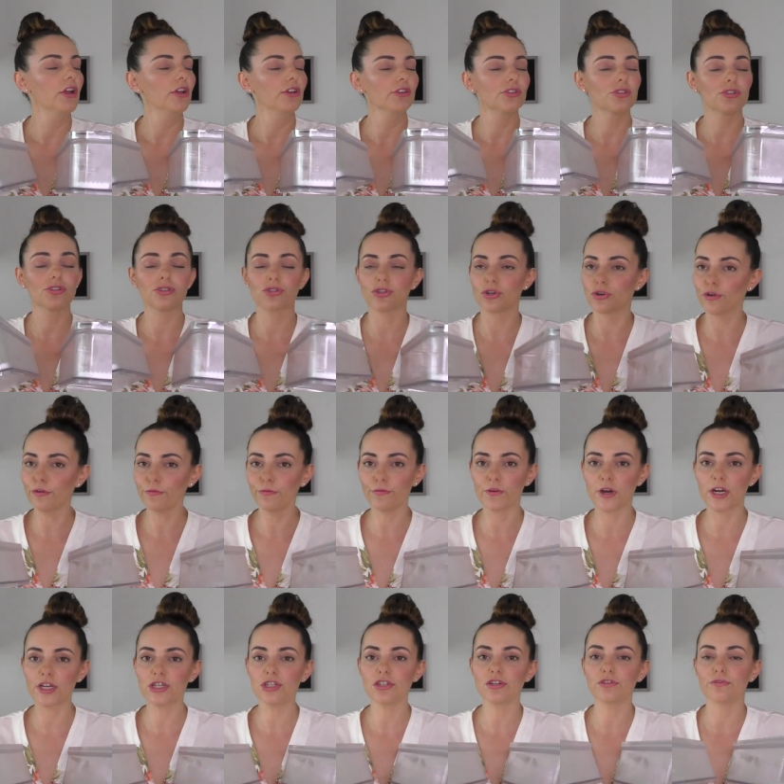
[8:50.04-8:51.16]
so
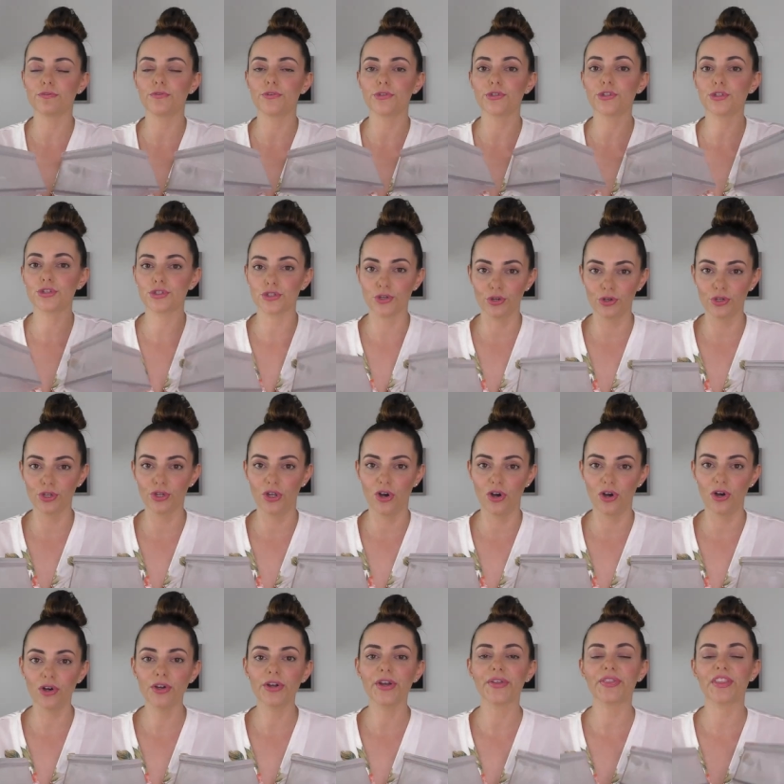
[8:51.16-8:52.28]
fresh for so
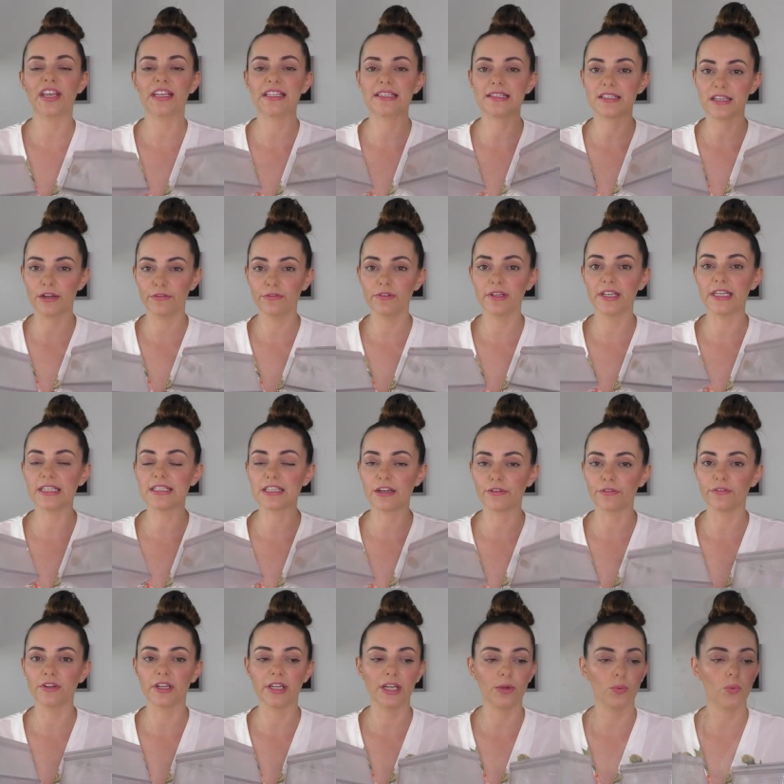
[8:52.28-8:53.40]
long. They definitely,
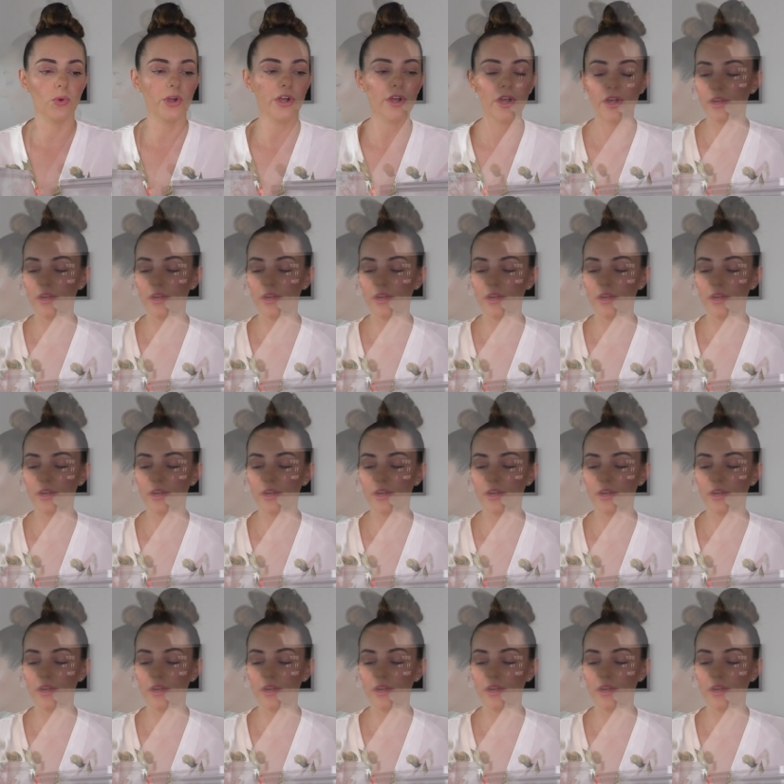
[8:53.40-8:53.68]
definitely work.